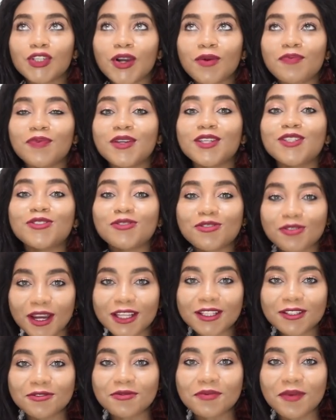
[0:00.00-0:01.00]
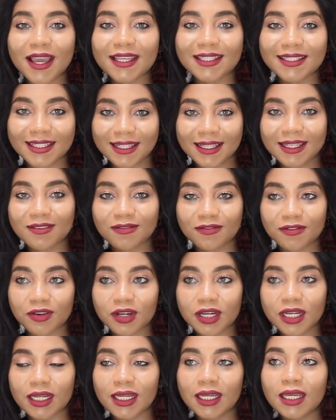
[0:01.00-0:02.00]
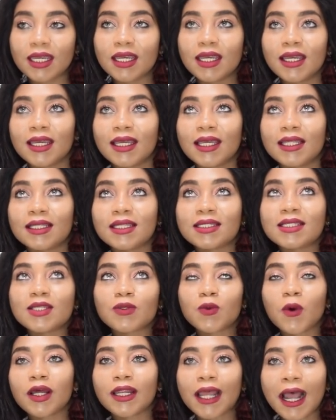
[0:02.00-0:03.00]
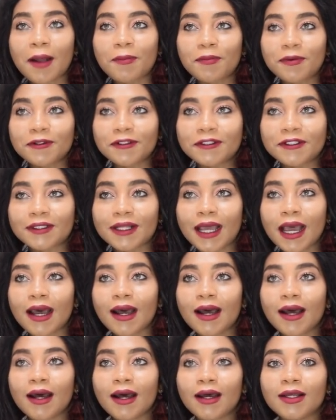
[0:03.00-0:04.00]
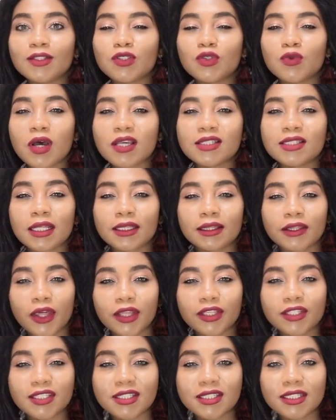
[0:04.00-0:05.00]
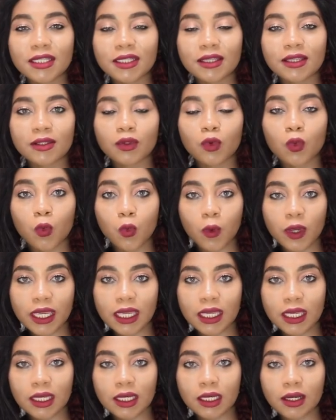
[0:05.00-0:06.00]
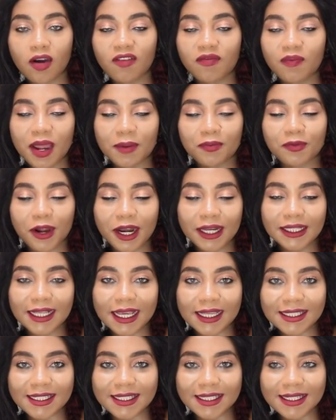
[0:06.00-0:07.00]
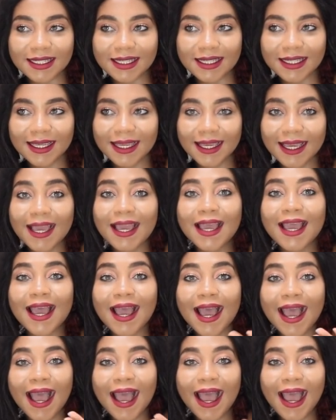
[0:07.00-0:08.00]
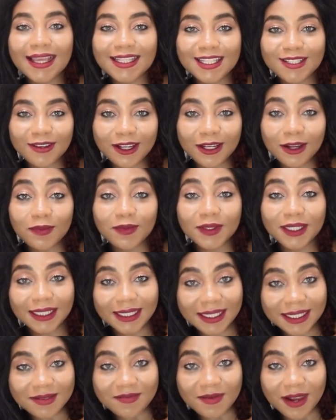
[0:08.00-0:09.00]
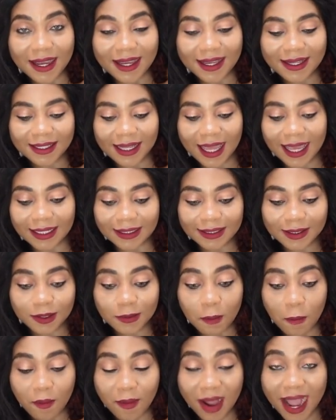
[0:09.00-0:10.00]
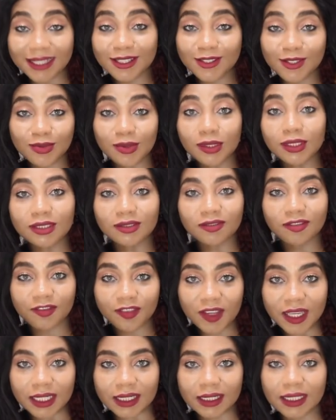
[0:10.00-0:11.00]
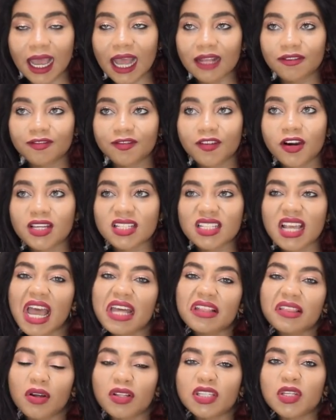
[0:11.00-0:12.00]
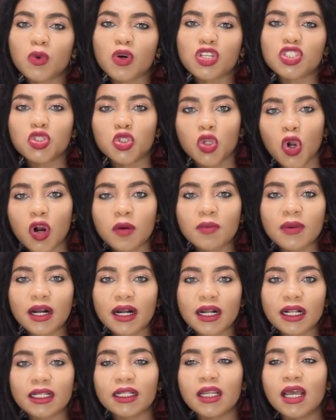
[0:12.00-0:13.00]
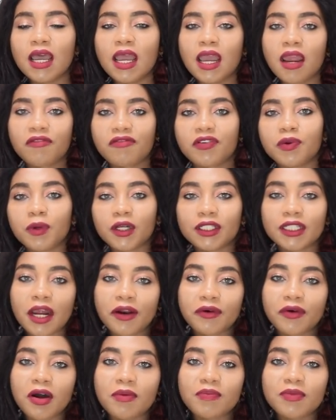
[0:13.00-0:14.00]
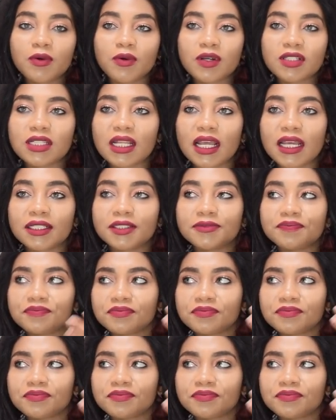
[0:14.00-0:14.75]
jumping straight to my delivery, this is what happened. Towards the 36th week of my pregnancy, I developed edema, like mad swollen feet. At first, I thought it was normal. Everybody around me was like,